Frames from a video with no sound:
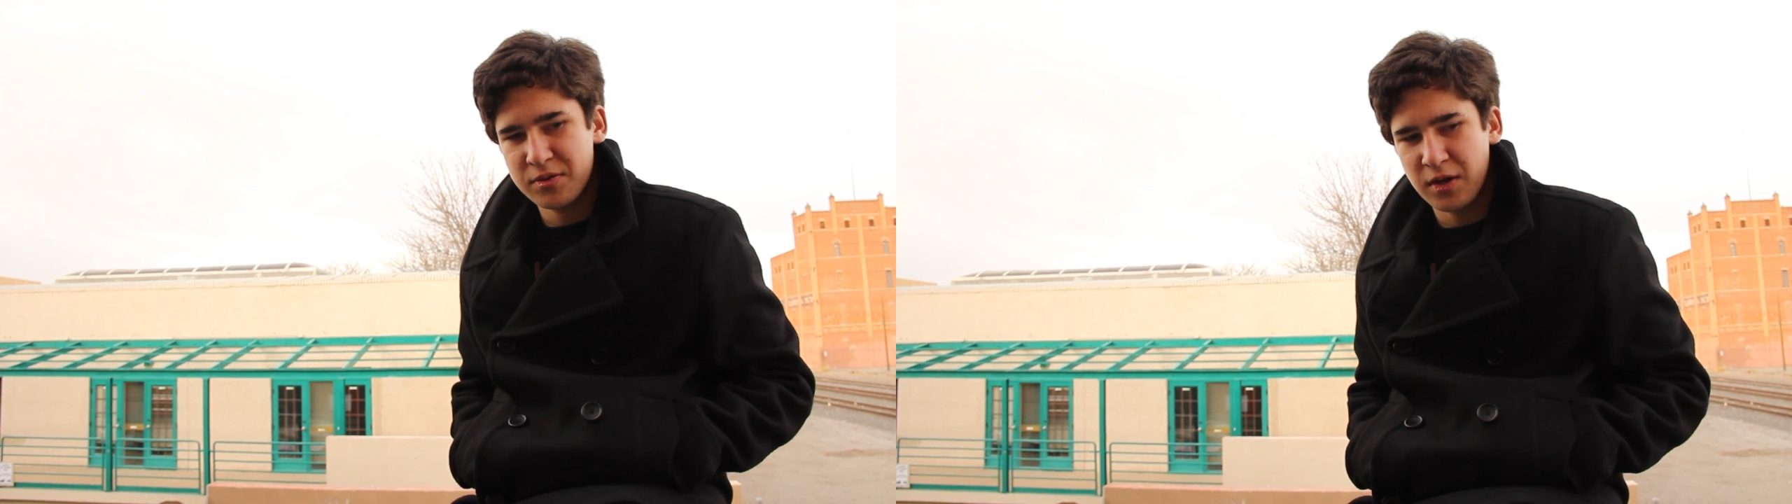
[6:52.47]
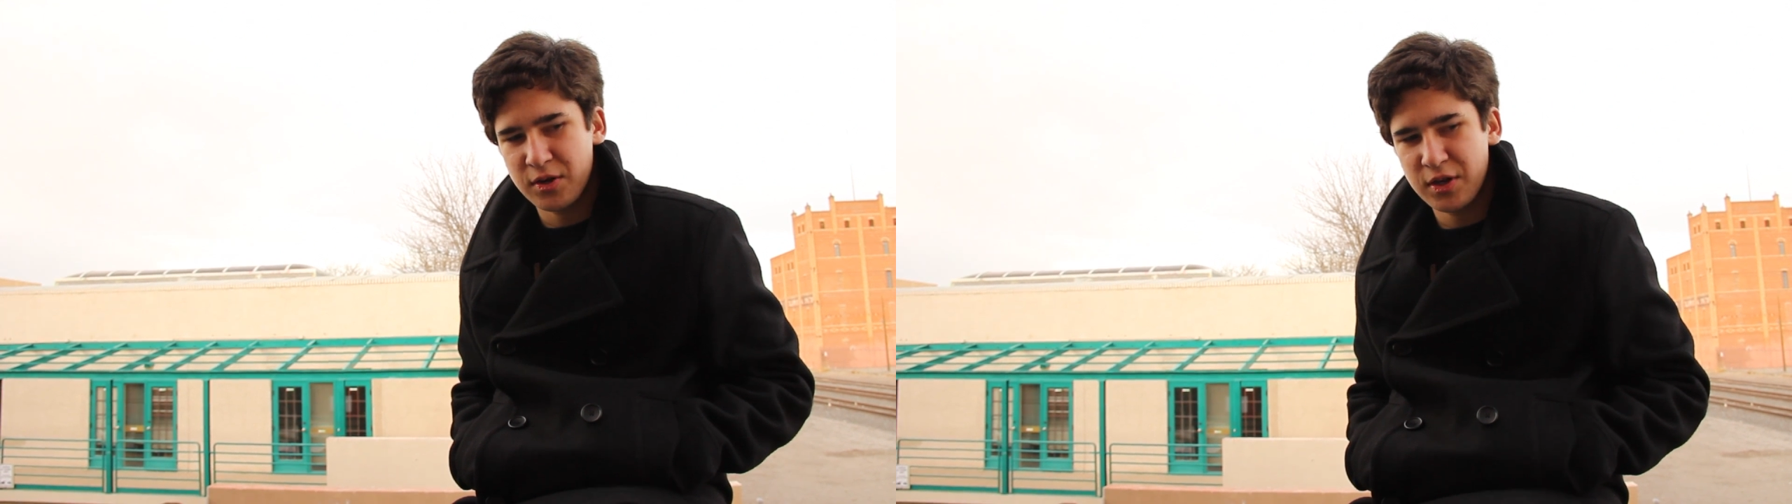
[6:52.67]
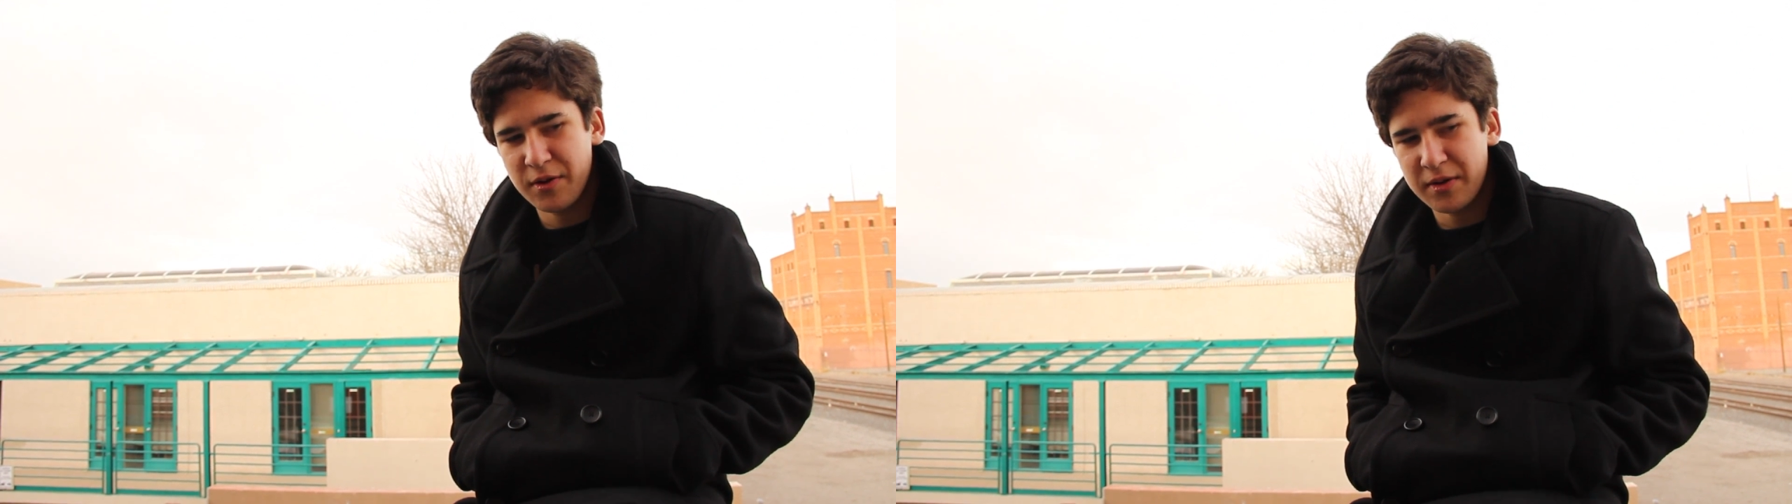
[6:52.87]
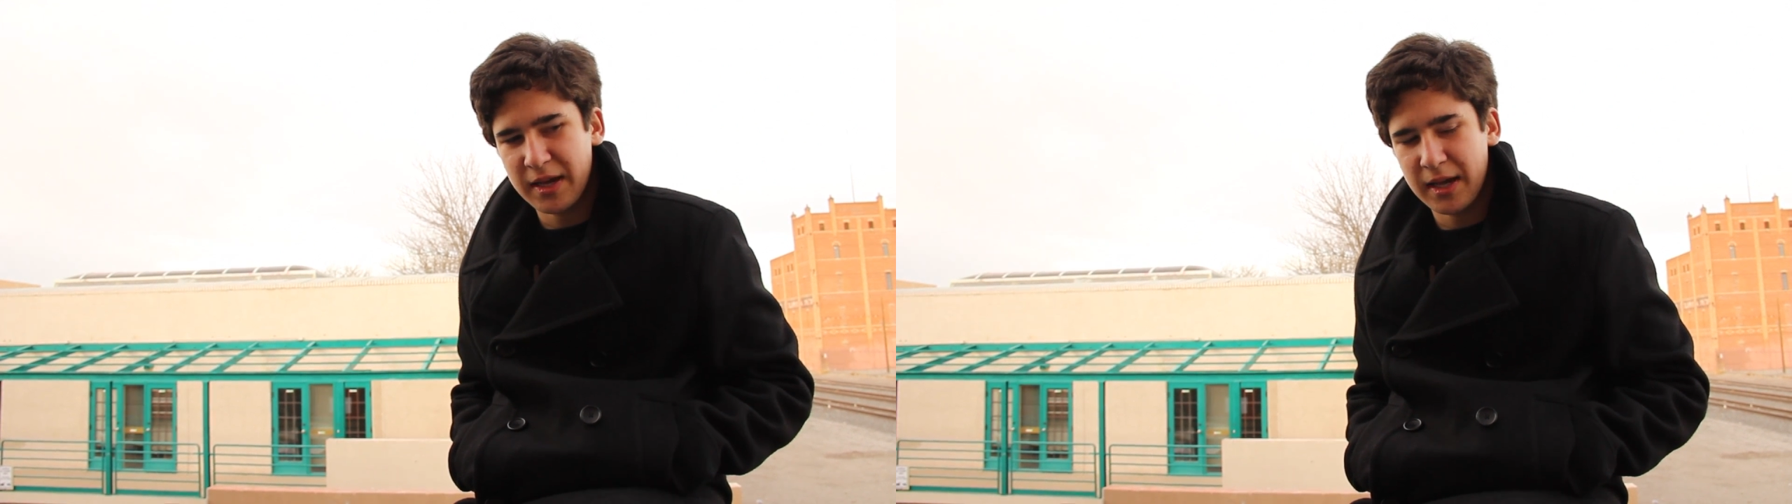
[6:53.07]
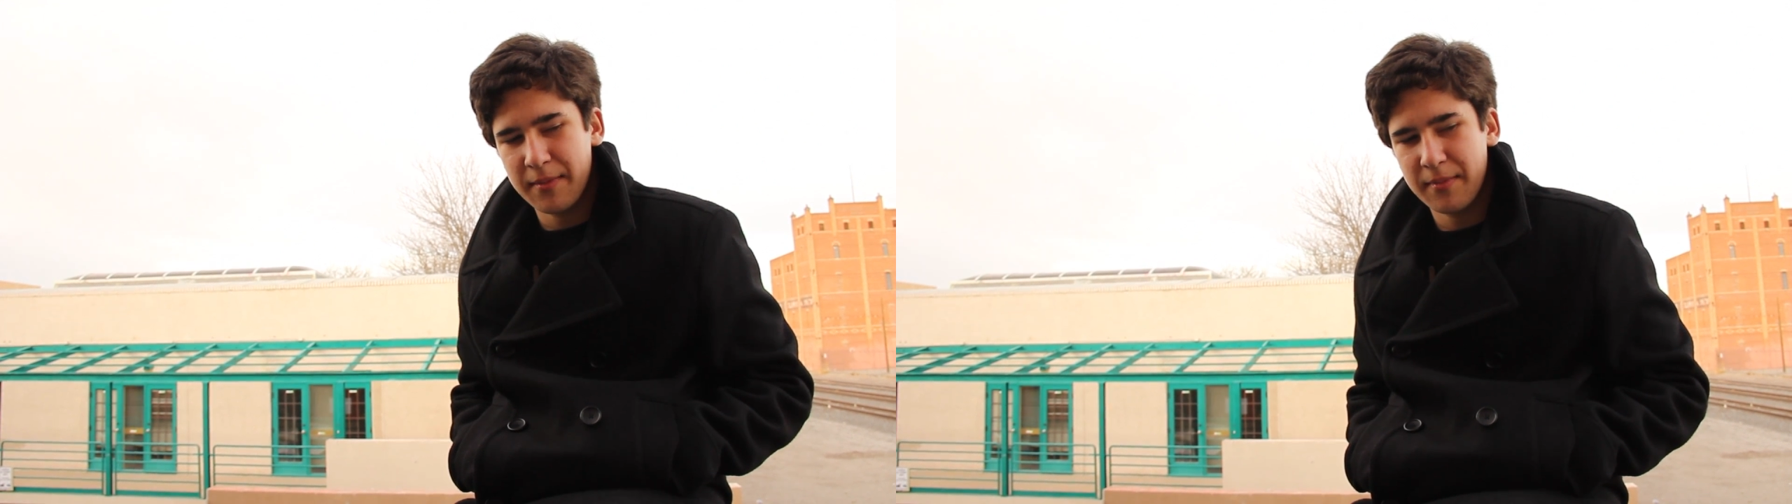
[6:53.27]
started
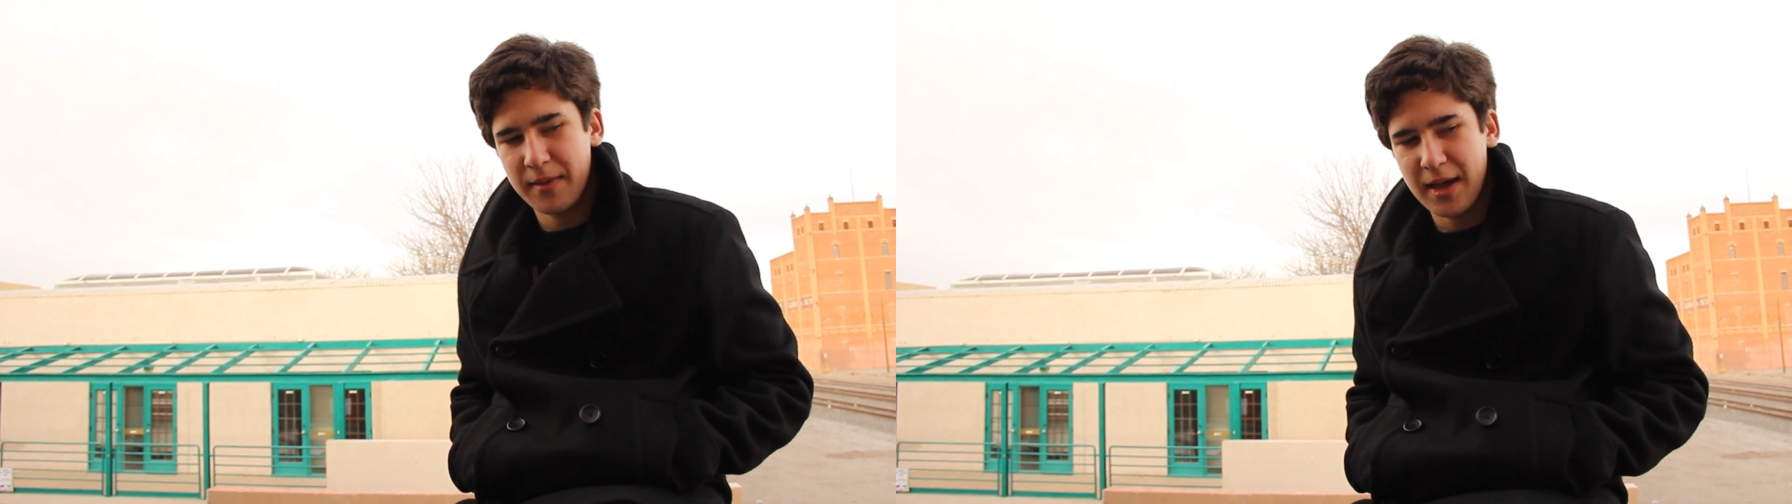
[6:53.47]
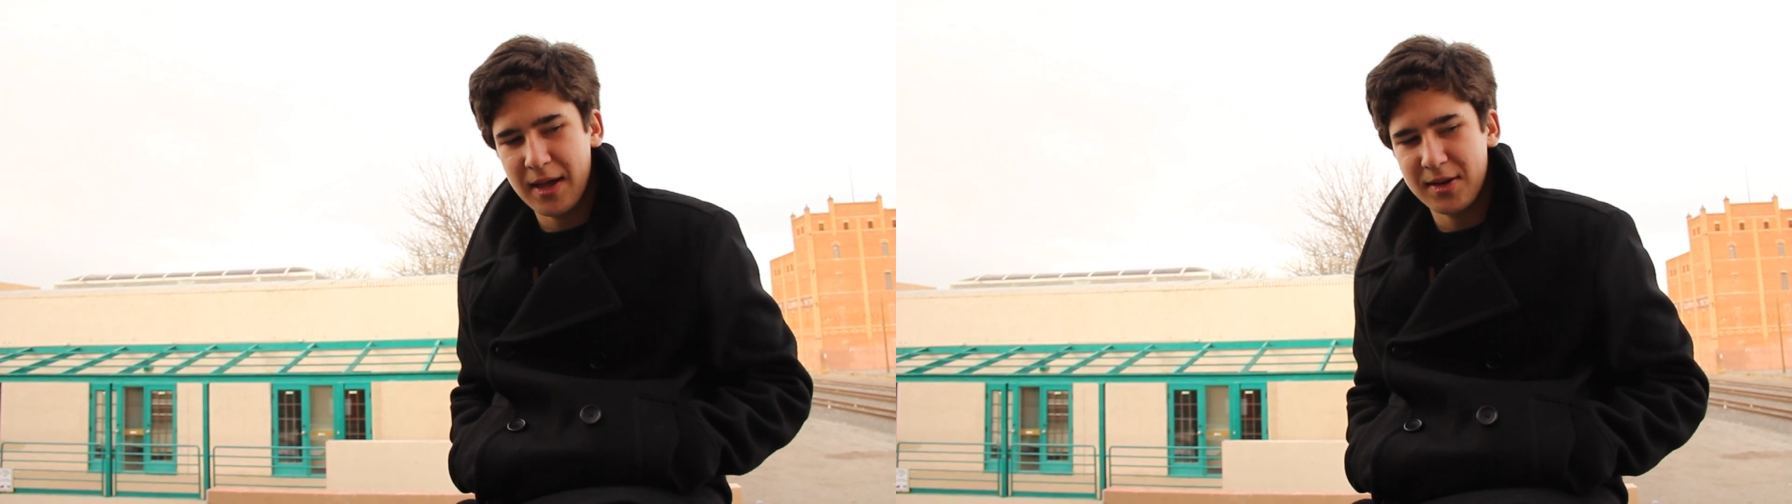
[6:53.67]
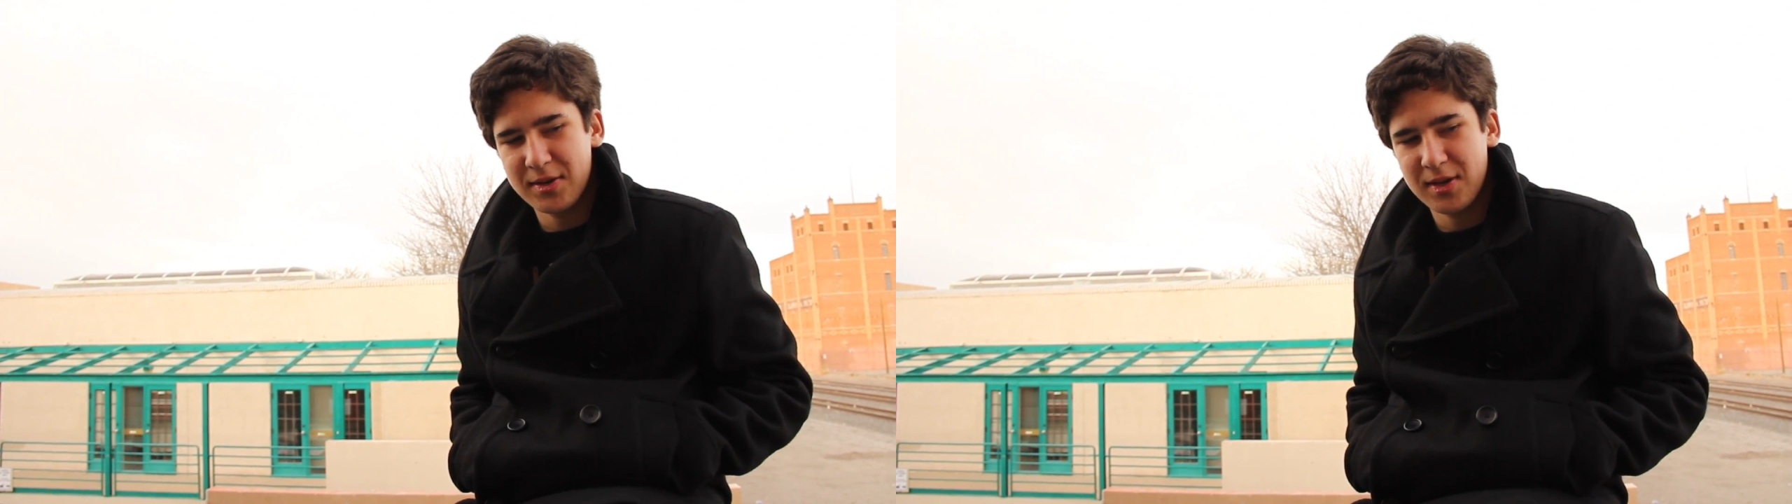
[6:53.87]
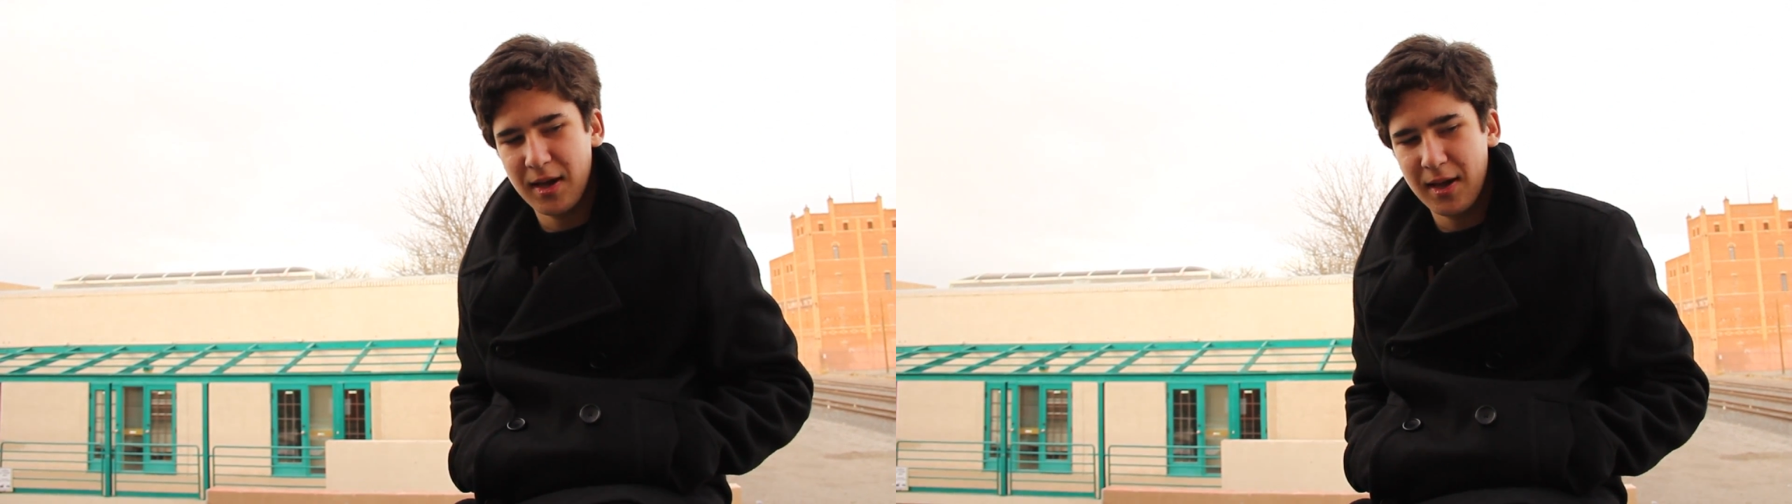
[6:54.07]
choking him, and